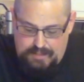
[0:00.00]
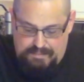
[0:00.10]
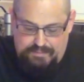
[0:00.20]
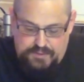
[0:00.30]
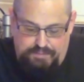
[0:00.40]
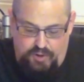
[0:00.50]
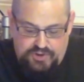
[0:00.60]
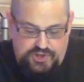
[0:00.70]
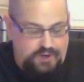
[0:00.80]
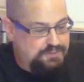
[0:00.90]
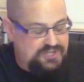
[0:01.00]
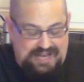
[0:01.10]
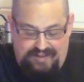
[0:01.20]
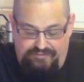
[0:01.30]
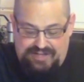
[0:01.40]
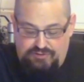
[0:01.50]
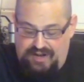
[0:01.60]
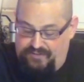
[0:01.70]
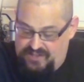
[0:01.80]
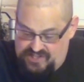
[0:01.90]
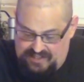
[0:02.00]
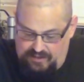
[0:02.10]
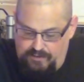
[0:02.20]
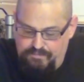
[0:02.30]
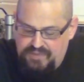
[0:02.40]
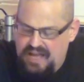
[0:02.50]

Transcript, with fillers: Mum's bot stops at every traffic signal,